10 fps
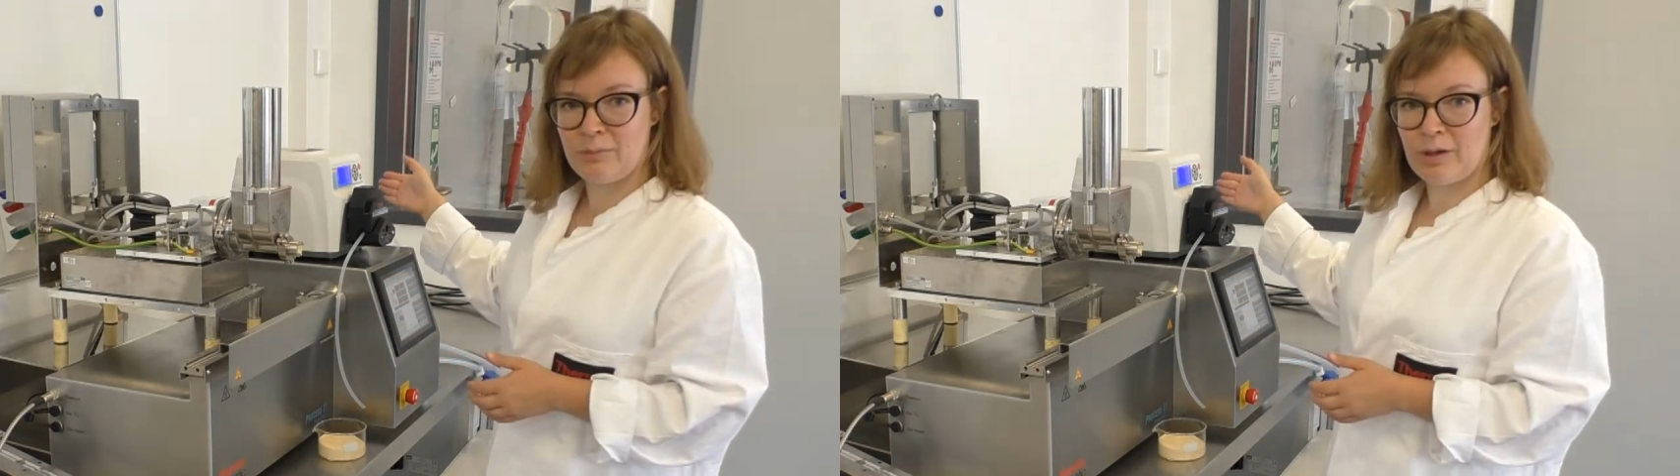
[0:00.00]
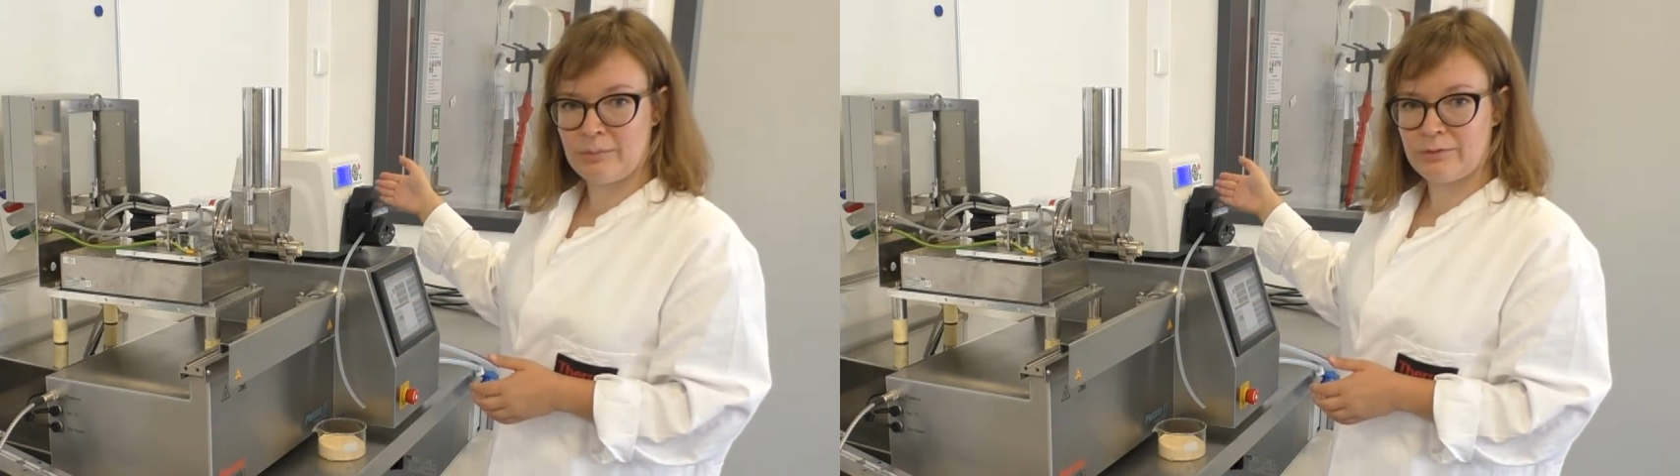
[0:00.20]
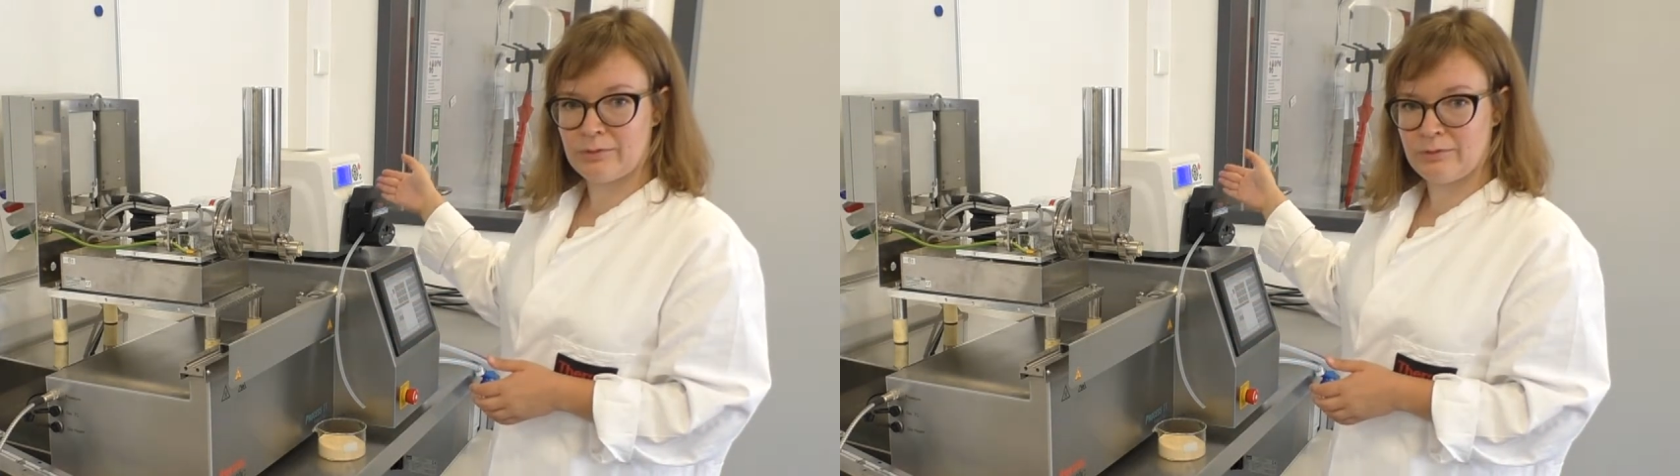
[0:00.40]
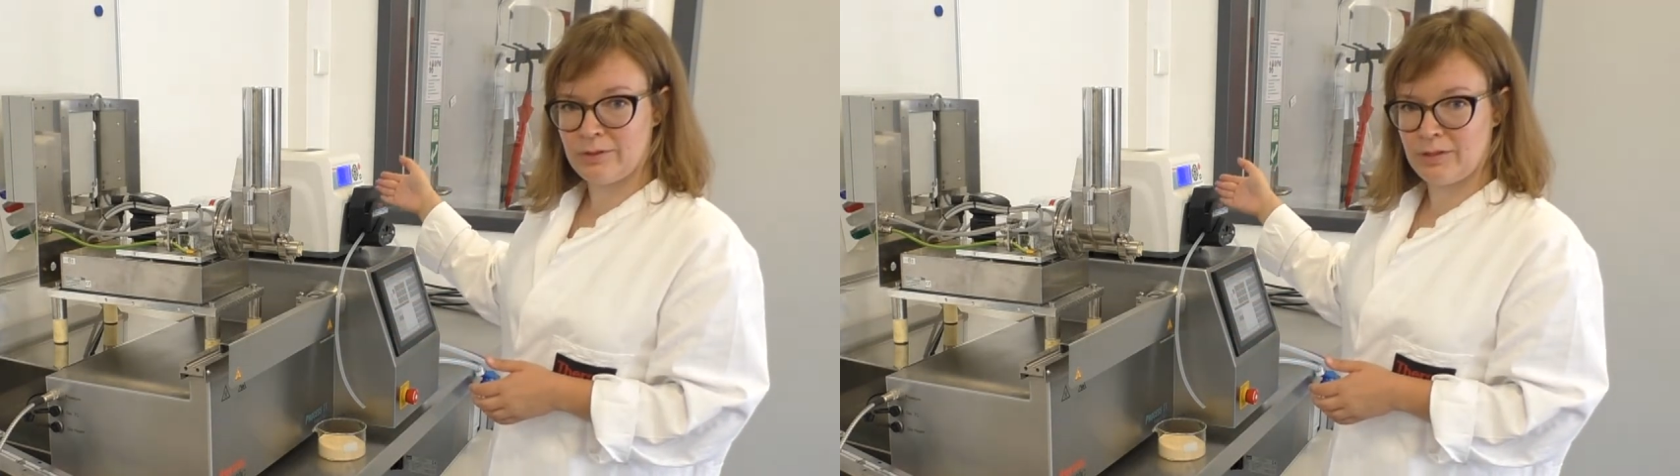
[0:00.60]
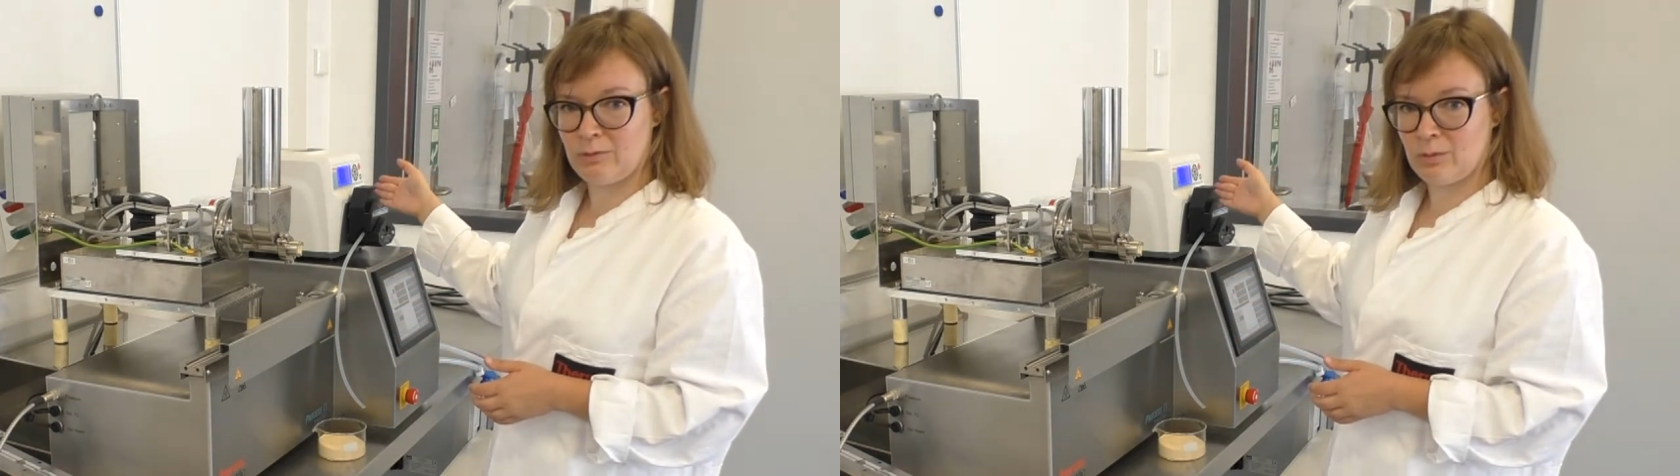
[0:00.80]
pump for
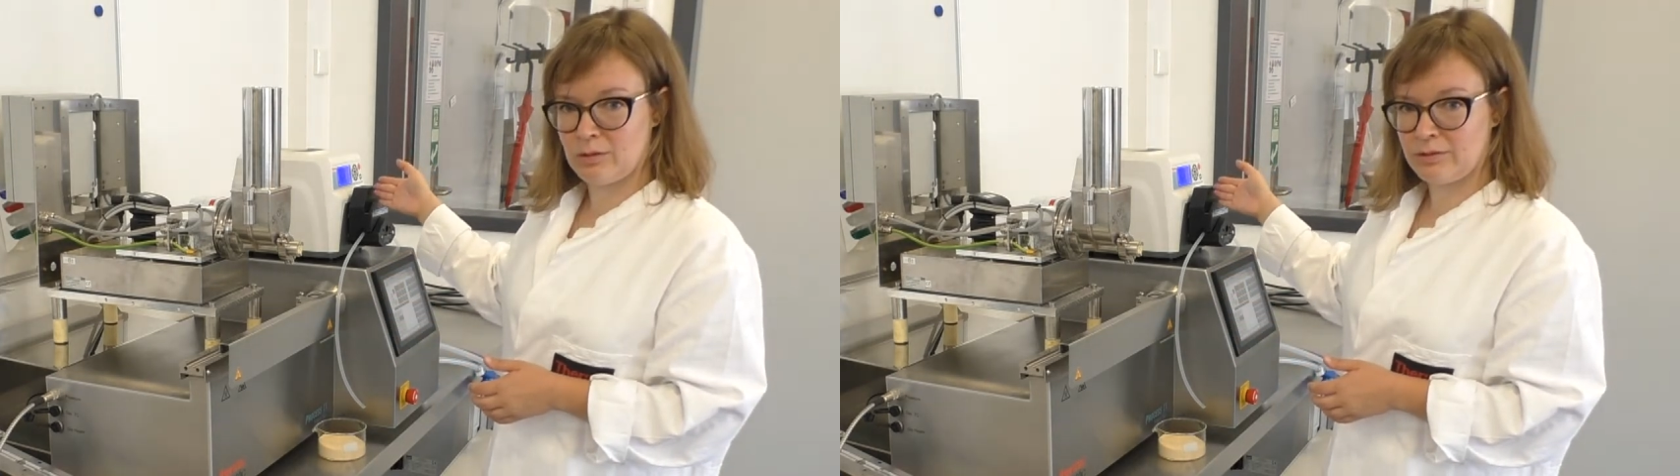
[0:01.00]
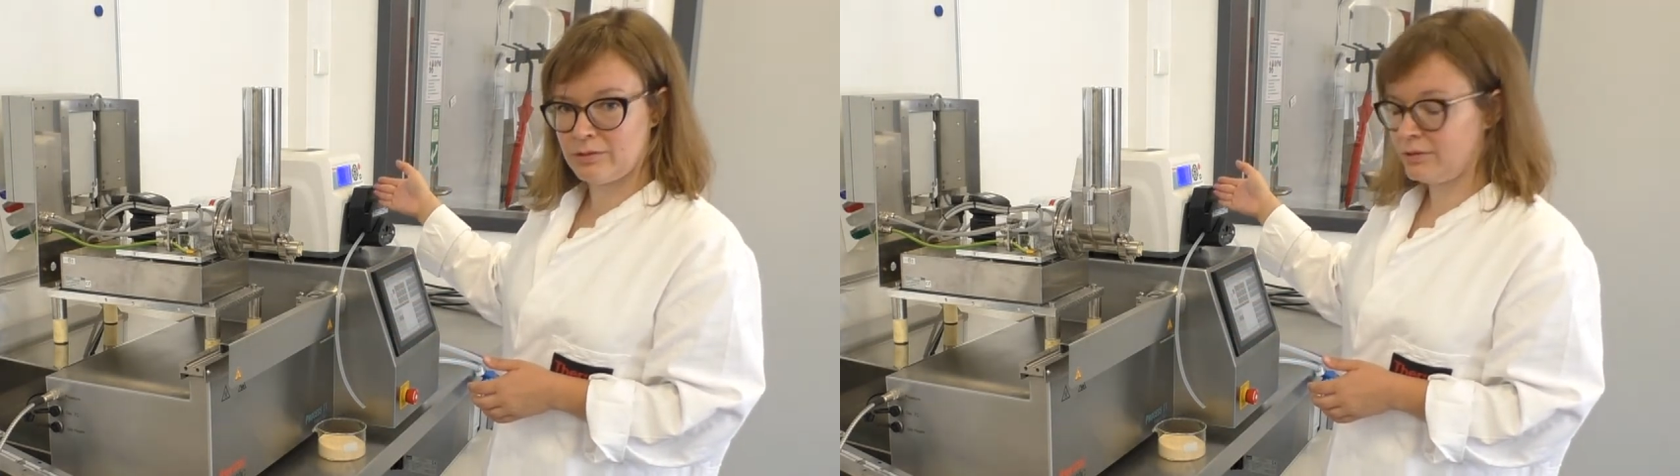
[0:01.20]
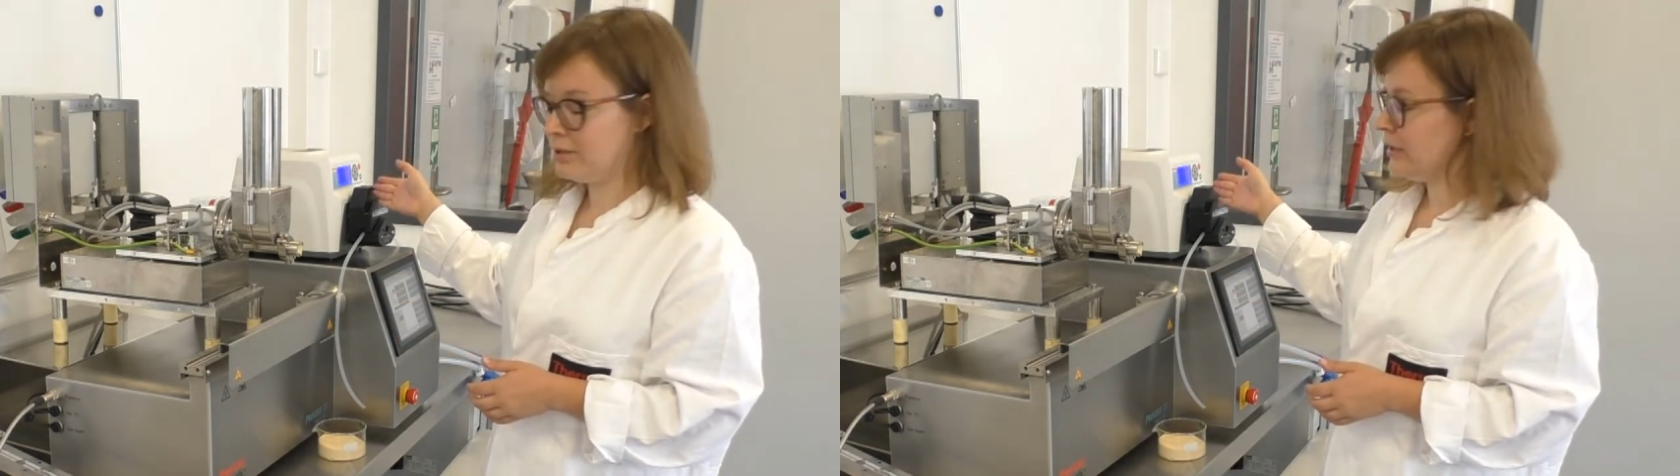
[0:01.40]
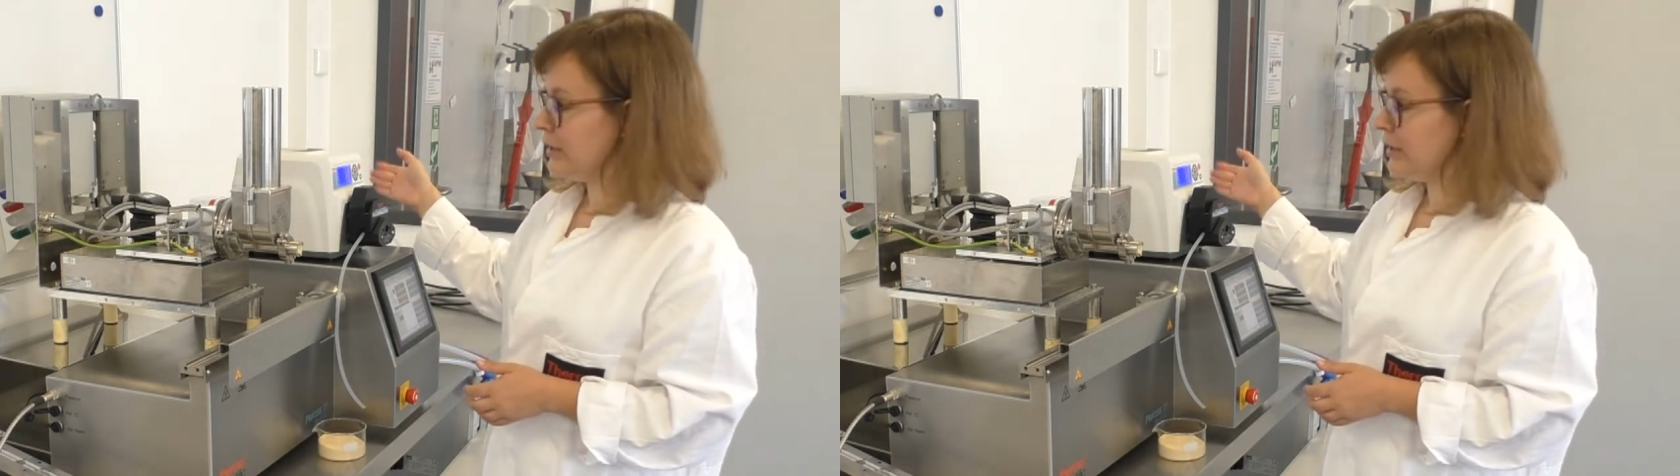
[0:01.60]
feeding water,